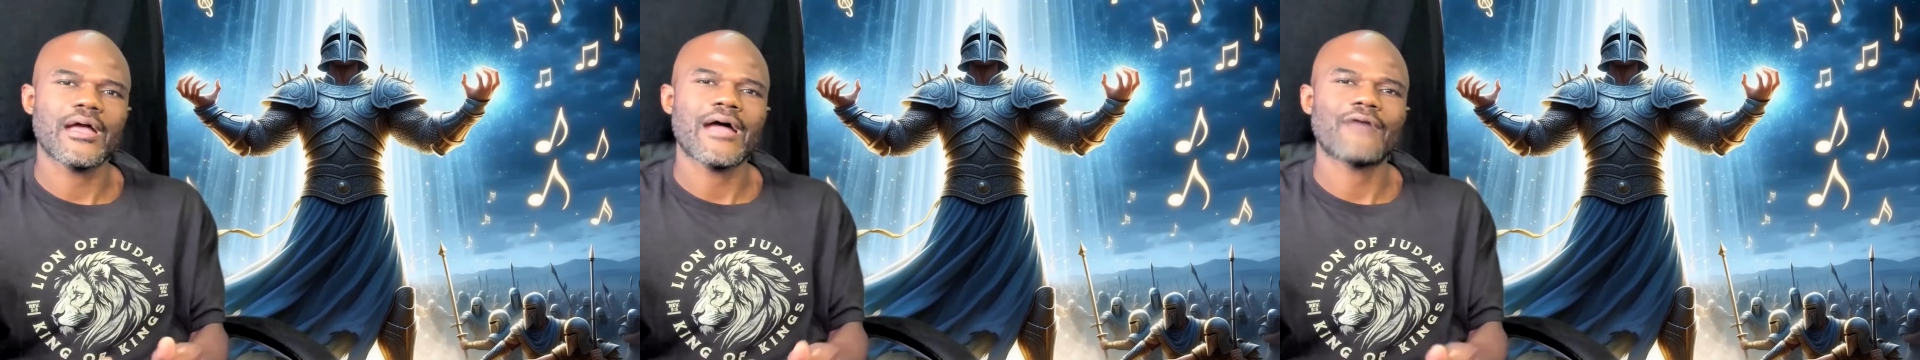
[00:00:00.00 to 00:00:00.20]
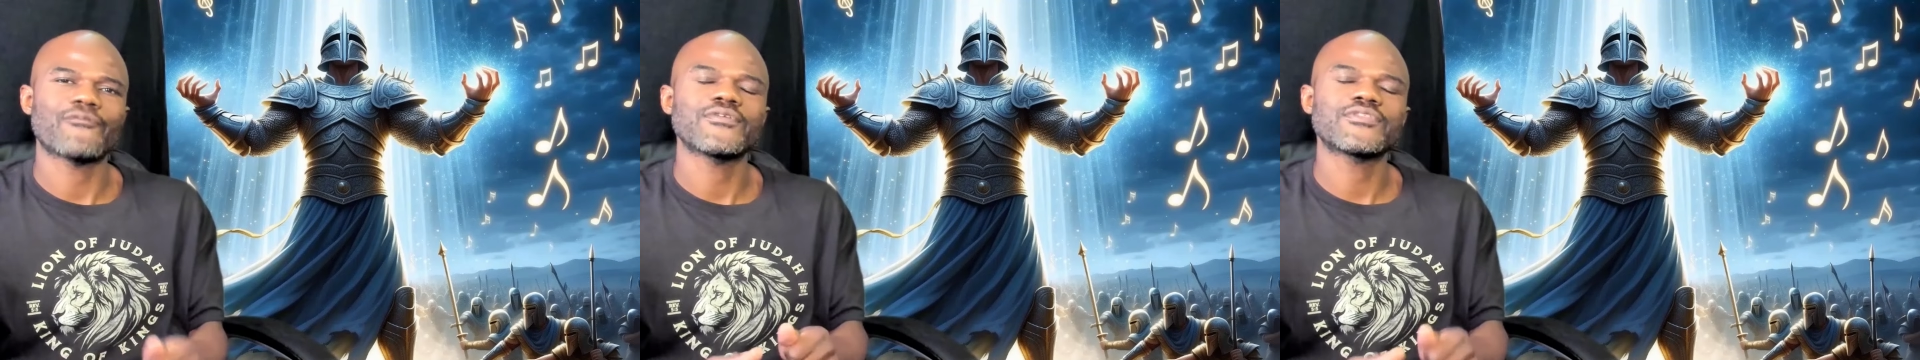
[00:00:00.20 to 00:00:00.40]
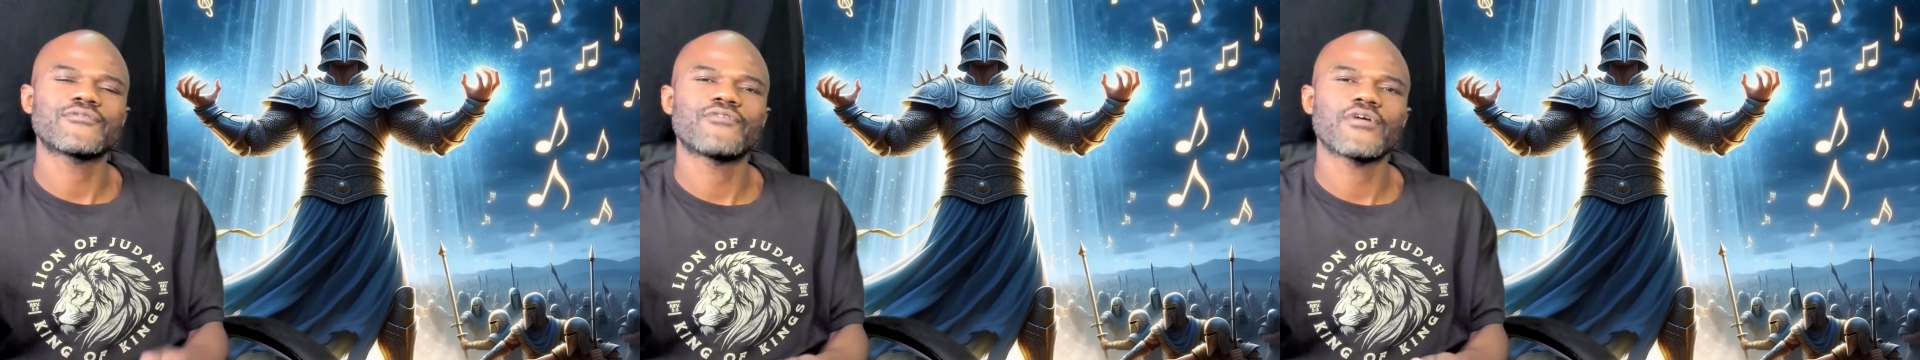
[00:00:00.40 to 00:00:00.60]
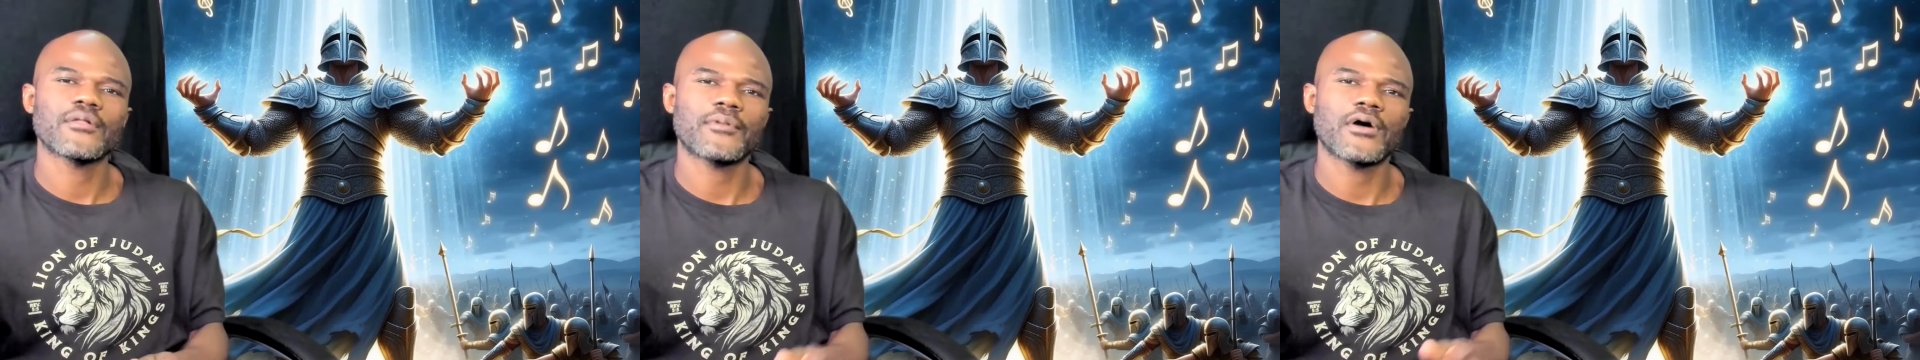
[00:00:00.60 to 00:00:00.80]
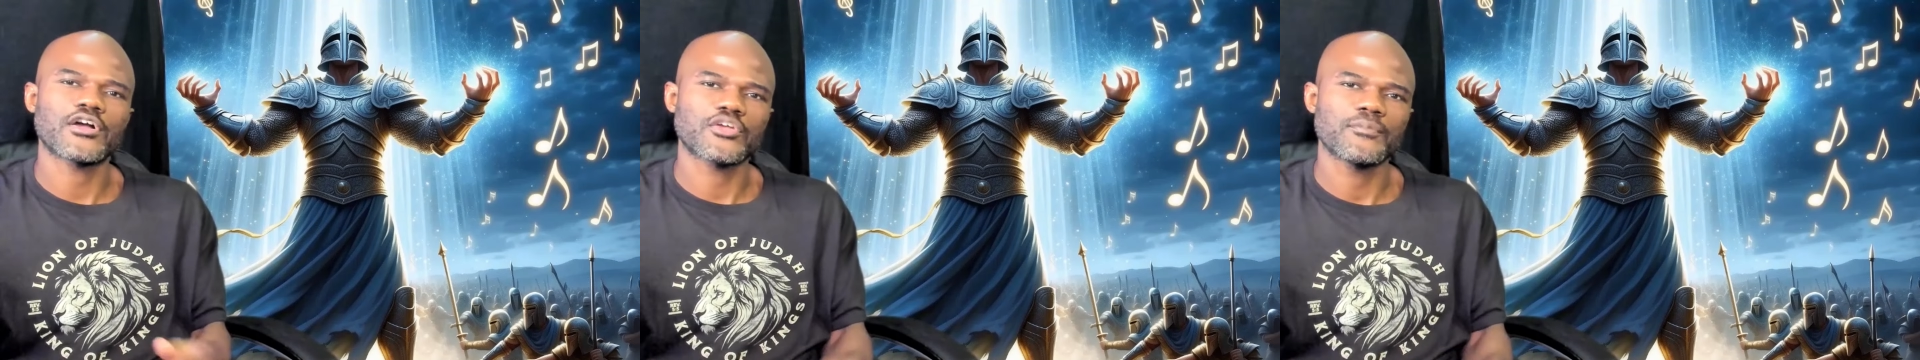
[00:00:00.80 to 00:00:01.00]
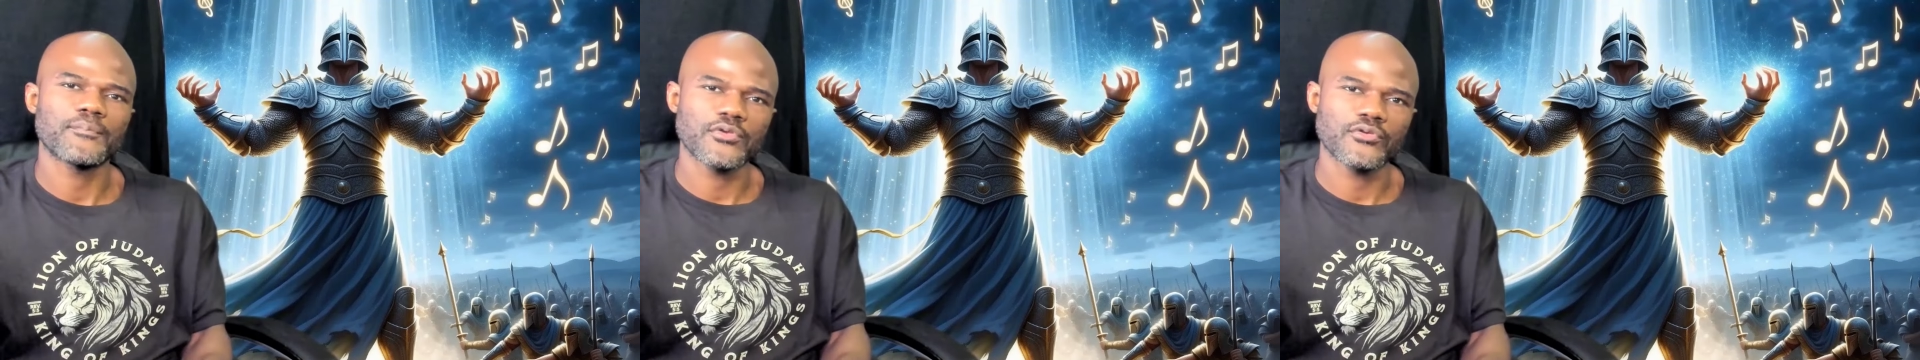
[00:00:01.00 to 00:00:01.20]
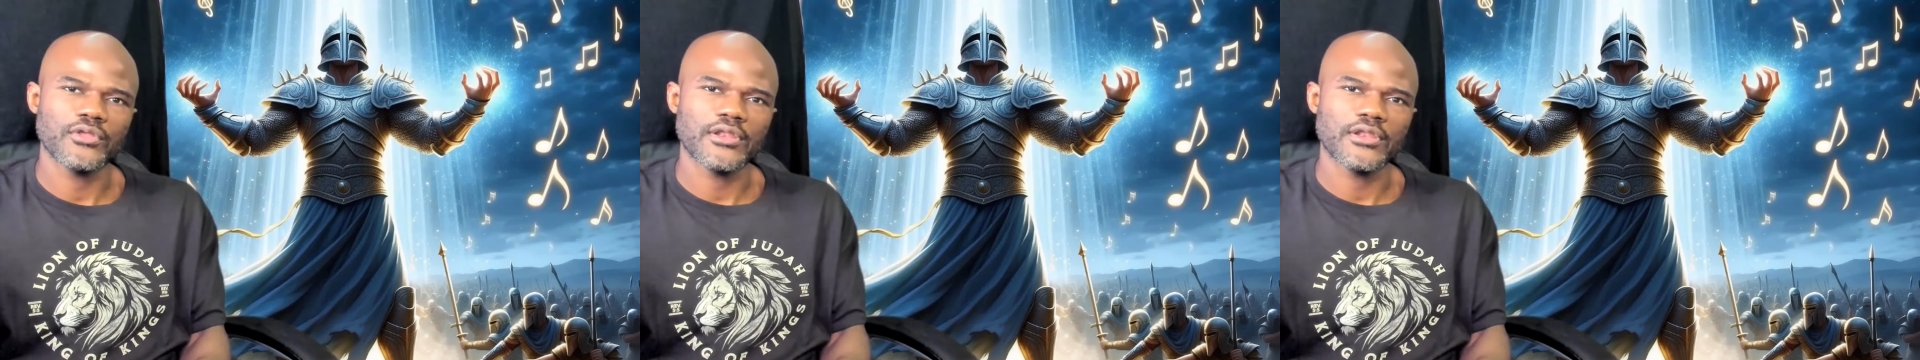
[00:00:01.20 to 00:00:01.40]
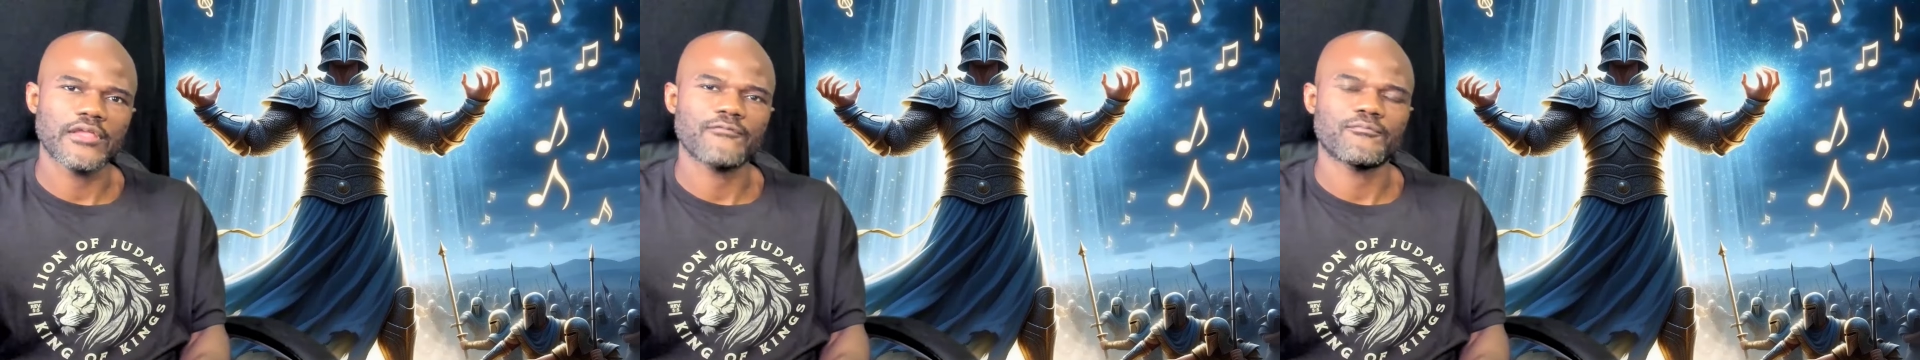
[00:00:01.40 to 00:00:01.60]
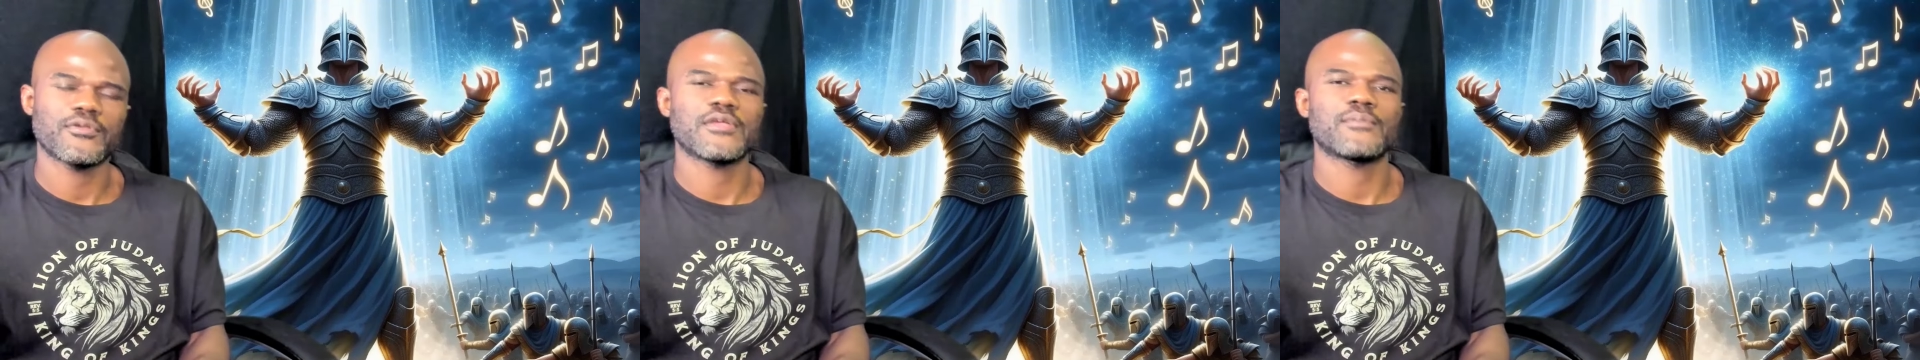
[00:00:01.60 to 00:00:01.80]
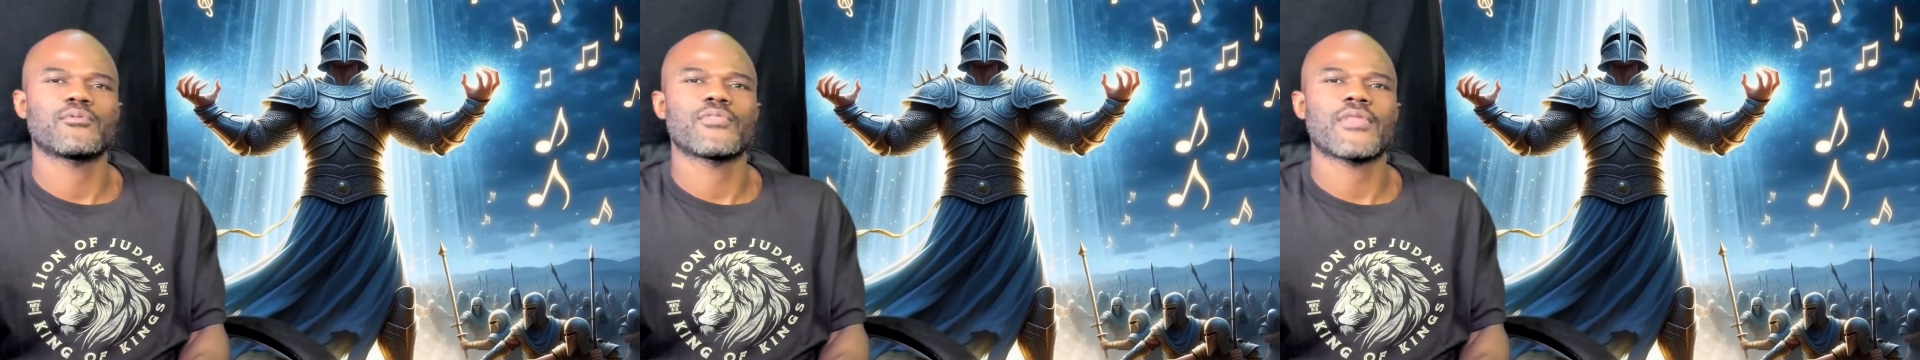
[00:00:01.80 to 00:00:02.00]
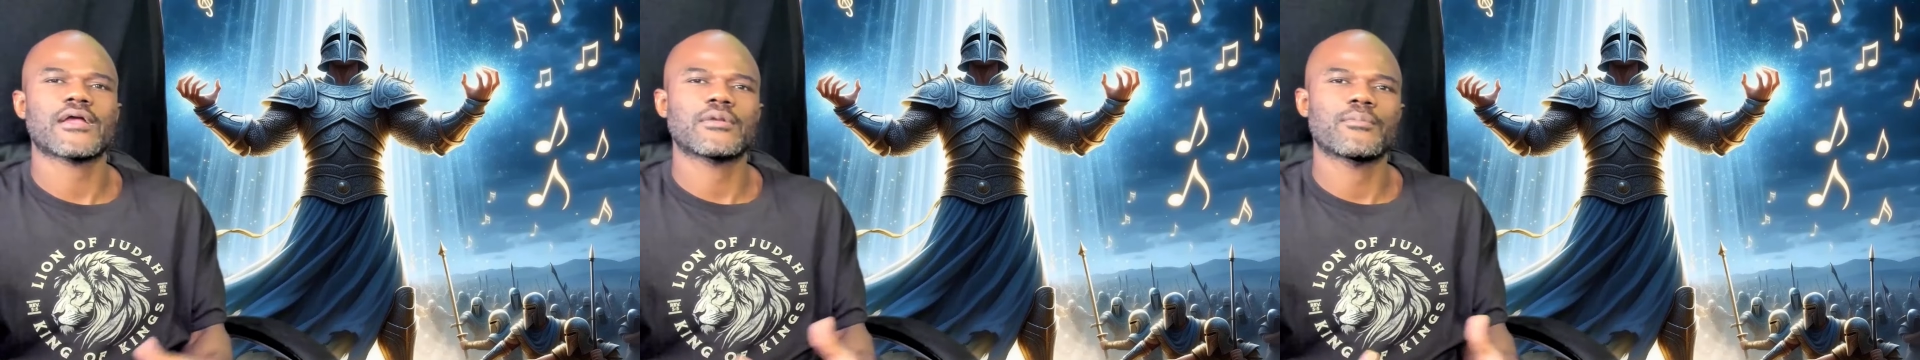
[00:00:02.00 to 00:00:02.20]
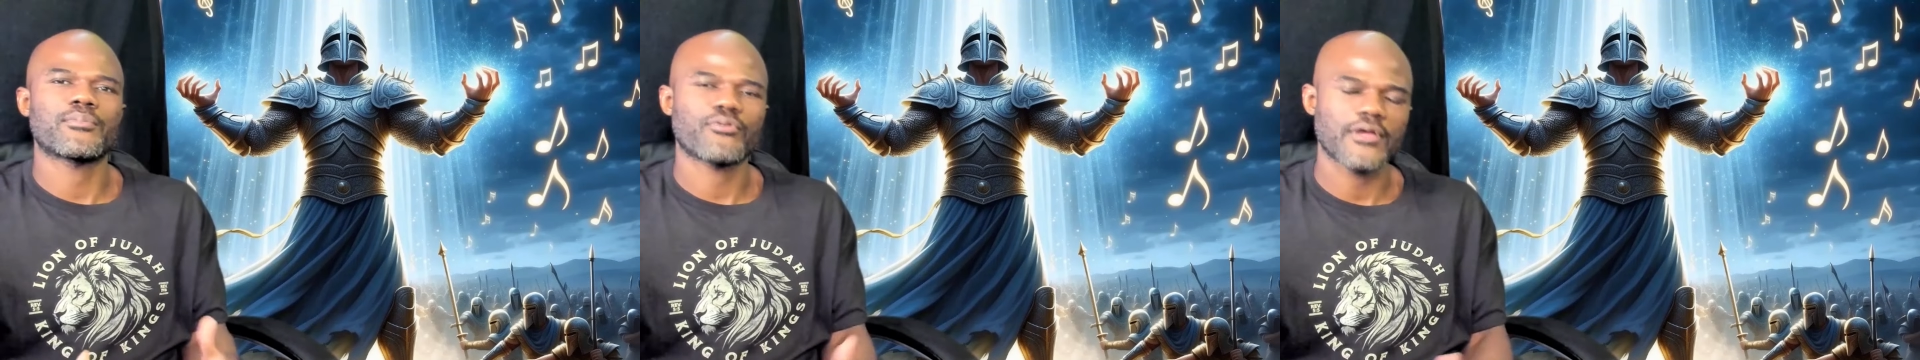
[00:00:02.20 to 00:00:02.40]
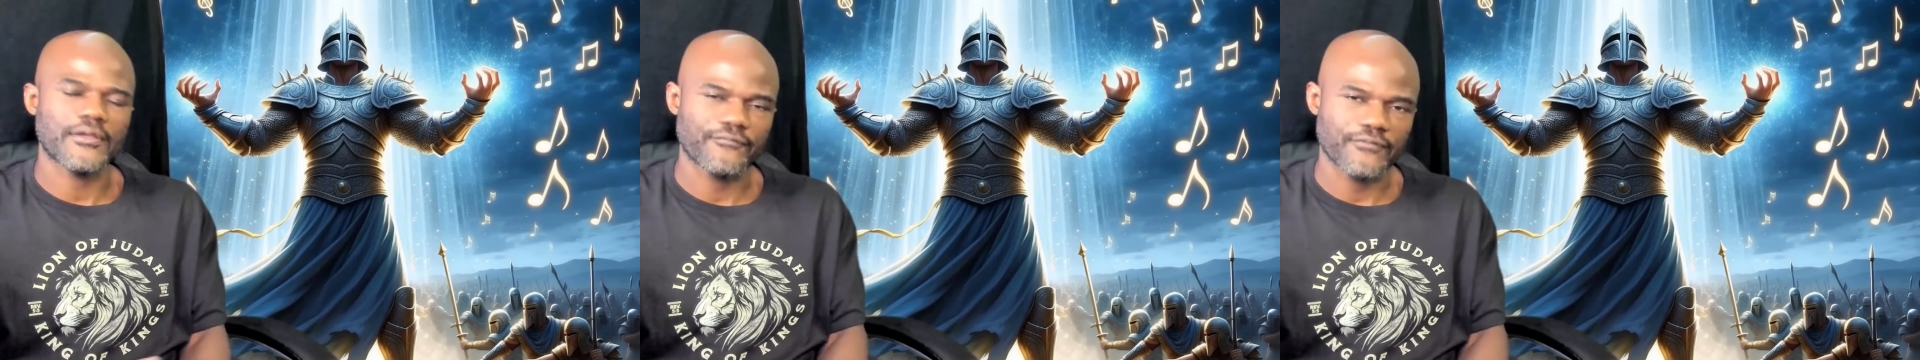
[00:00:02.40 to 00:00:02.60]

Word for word: have we developed a community of people that could pray